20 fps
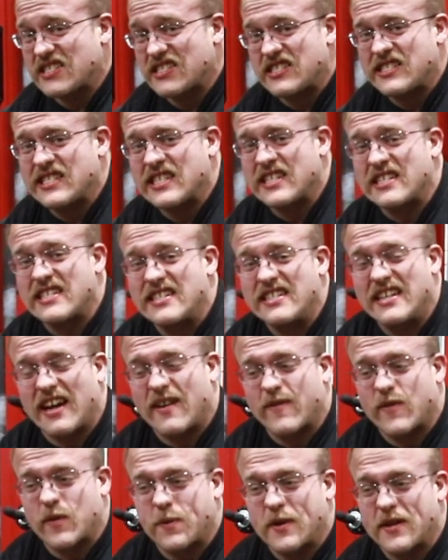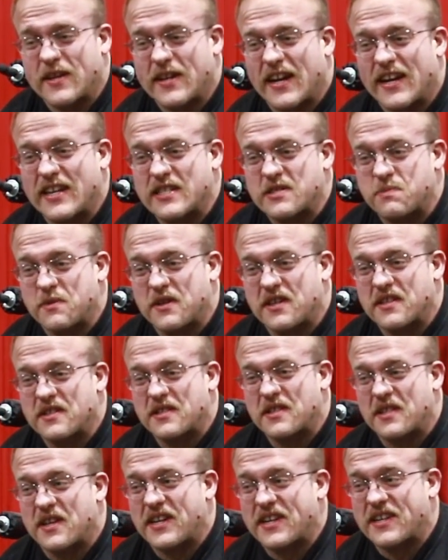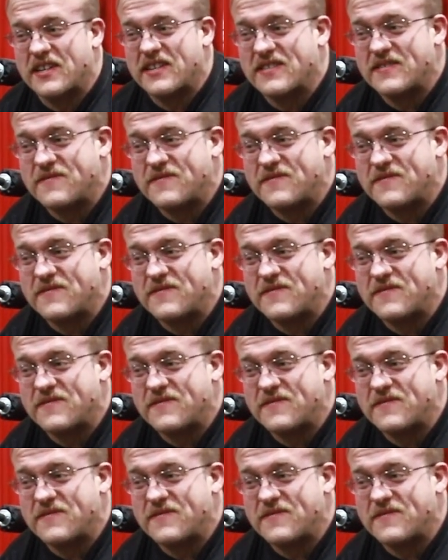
the shit everybody asks me, like,